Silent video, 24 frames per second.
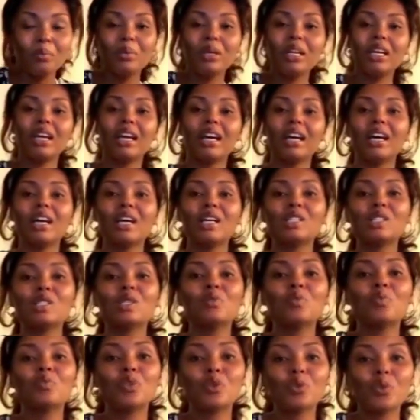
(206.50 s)
because
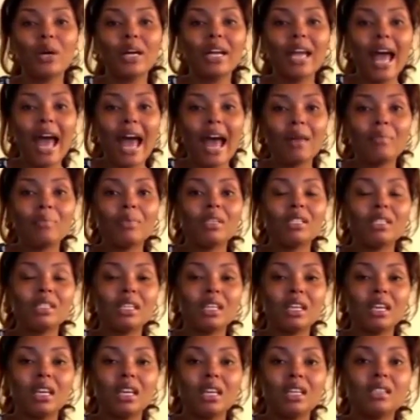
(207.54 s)
what happens
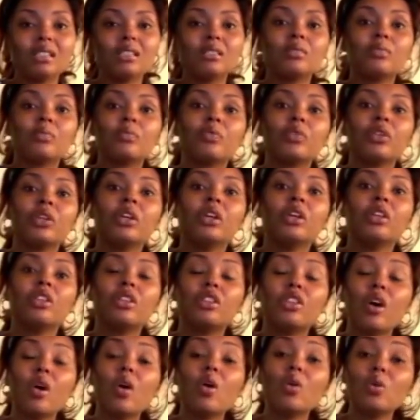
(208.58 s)
is,
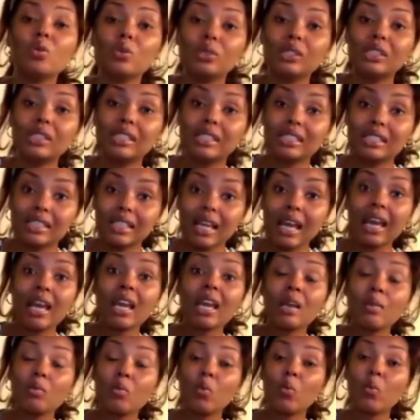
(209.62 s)
those
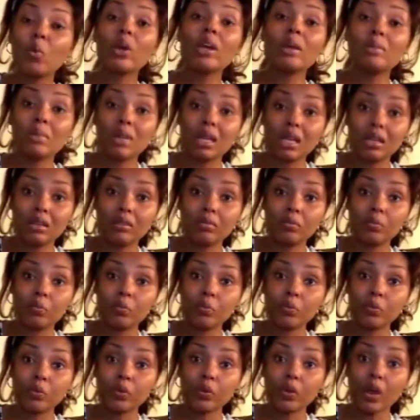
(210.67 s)
same women
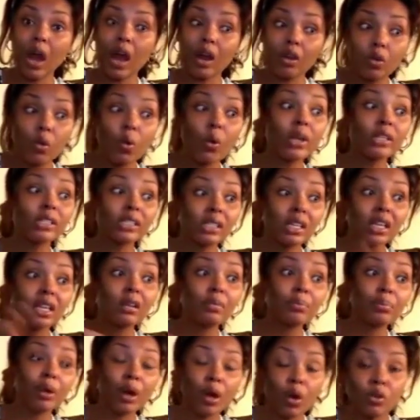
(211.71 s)
are going to
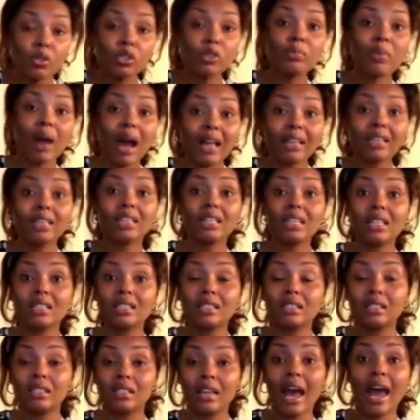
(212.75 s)
get approached by
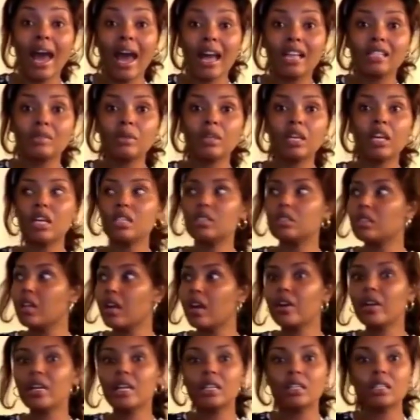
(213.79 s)
these guys because
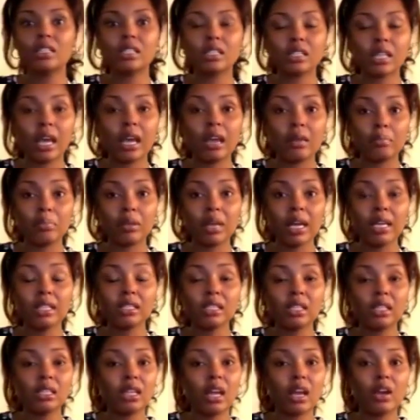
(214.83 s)
they're in the same
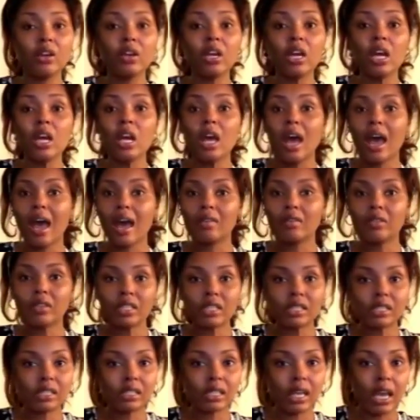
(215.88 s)
place and they're having
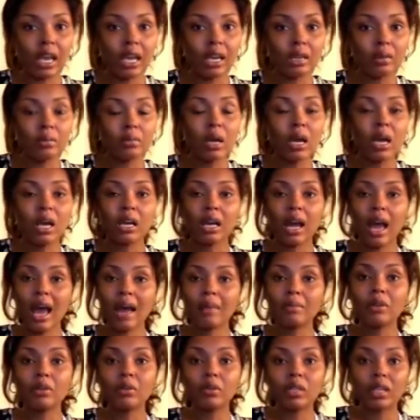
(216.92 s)
the same
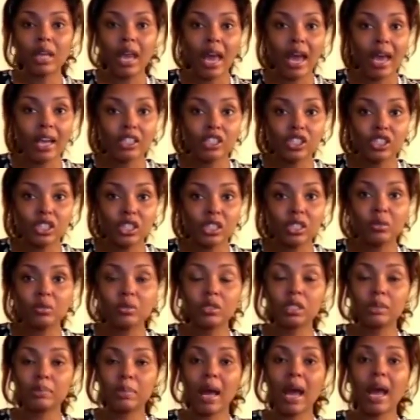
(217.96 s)
common reaction in
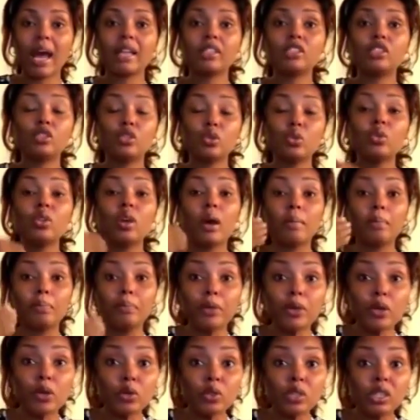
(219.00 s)
response to the
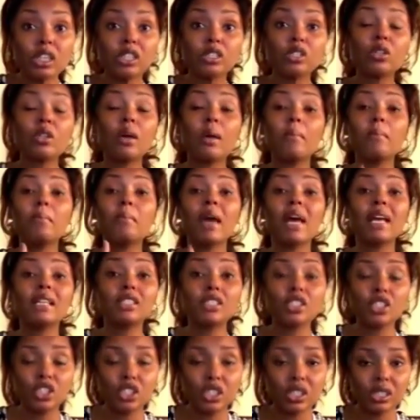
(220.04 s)
music, to the
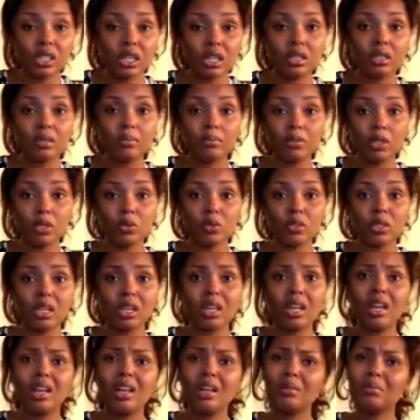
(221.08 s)
messages in the
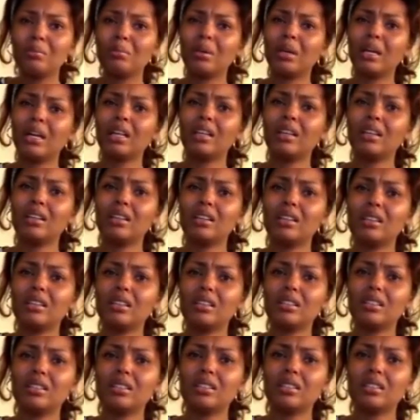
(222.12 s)
music. But
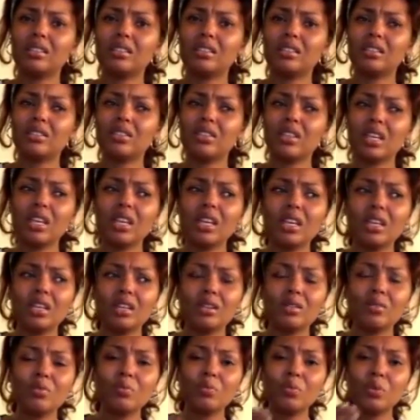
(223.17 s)

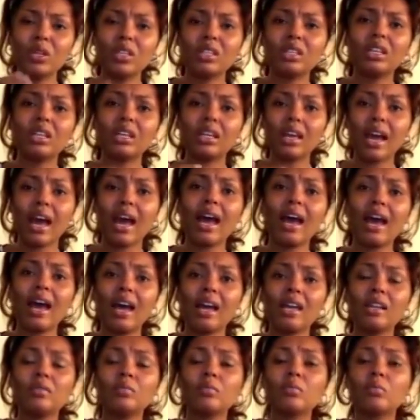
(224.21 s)
then when the
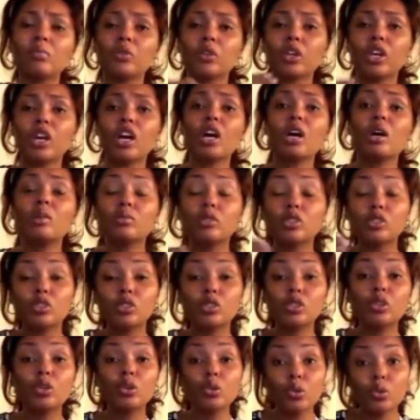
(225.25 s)
guy comes
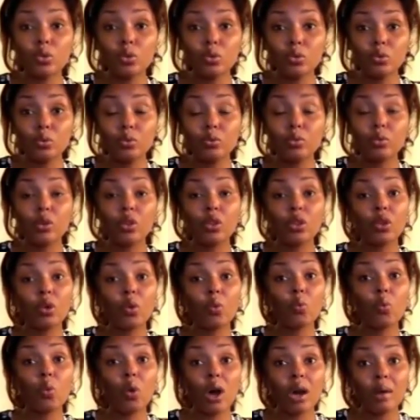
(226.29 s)
to
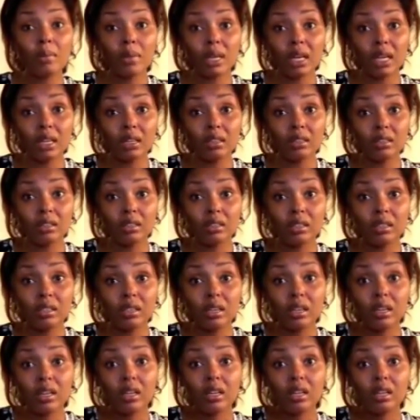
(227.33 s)
the woman,
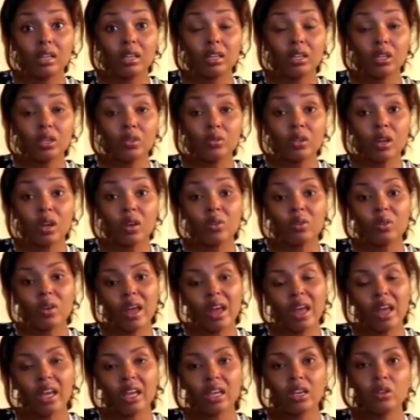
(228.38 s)

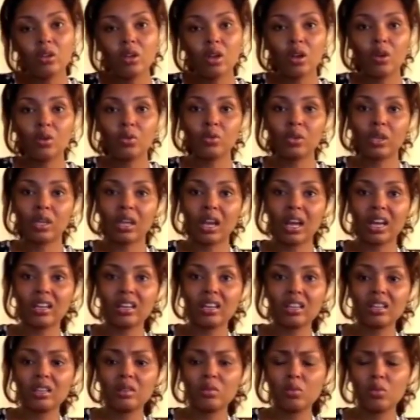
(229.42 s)
hey, can I
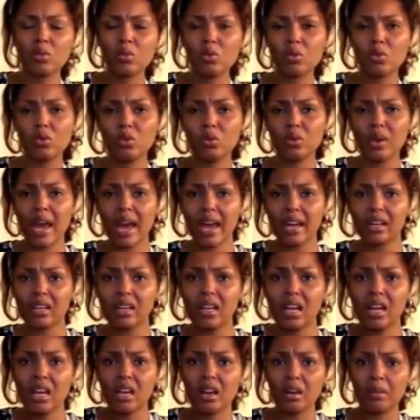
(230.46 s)
get them? Ooh, you got
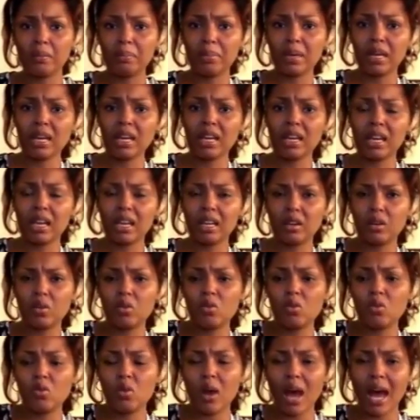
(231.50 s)
a big and
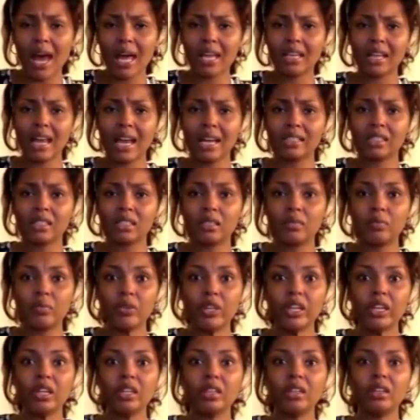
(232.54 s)
a ooh, I like to.
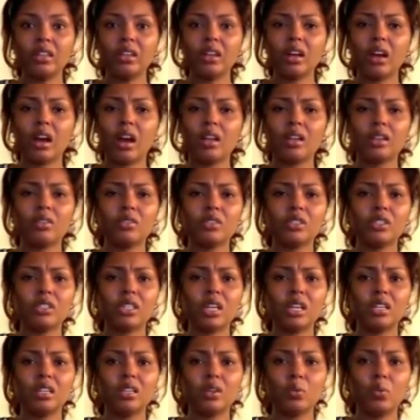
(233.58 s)
Then all of a
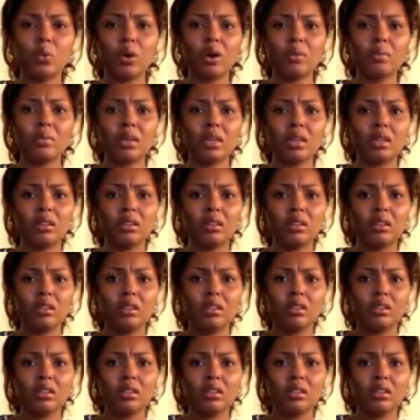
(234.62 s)
sudden the woman